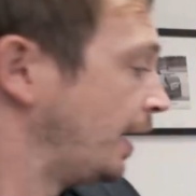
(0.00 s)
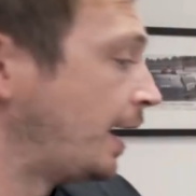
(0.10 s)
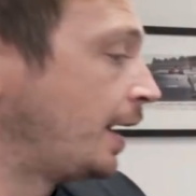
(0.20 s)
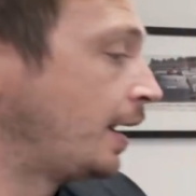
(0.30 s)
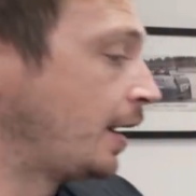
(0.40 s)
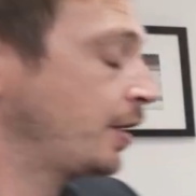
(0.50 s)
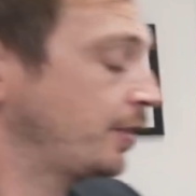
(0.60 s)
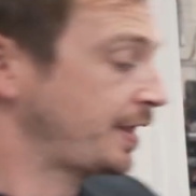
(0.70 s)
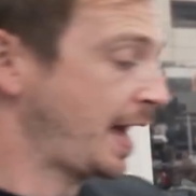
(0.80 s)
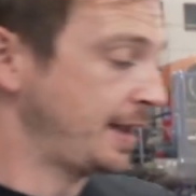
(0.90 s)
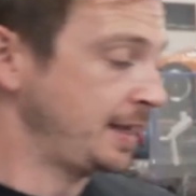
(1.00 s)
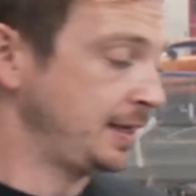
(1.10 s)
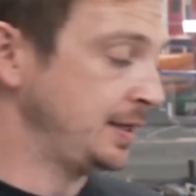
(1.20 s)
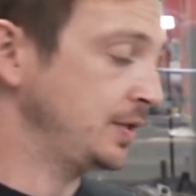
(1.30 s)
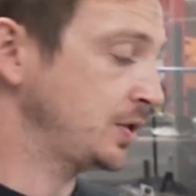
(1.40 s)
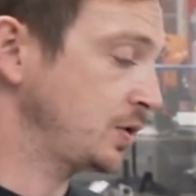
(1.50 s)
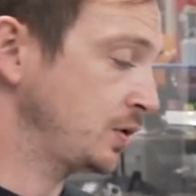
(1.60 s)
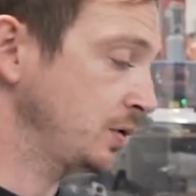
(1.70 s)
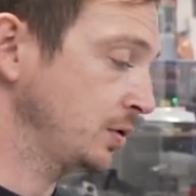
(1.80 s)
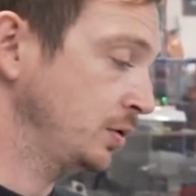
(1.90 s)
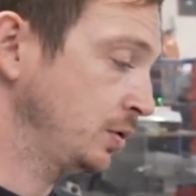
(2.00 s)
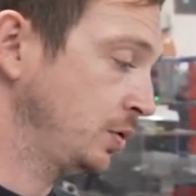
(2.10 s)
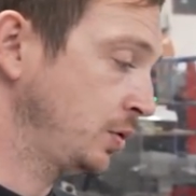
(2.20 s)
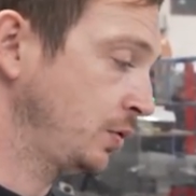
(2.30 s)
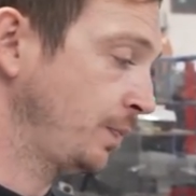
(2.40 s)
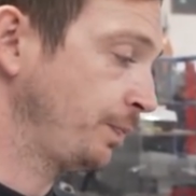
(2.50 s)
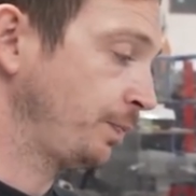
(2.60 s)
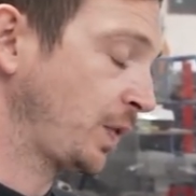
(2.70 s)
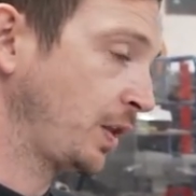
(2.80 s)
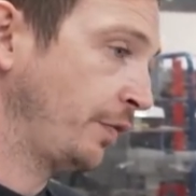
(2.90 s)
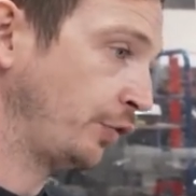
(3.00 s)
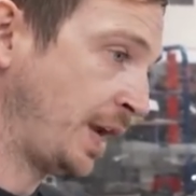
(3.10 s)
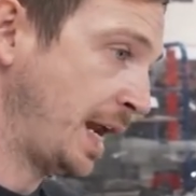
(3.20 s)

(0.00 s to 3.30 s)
that is for an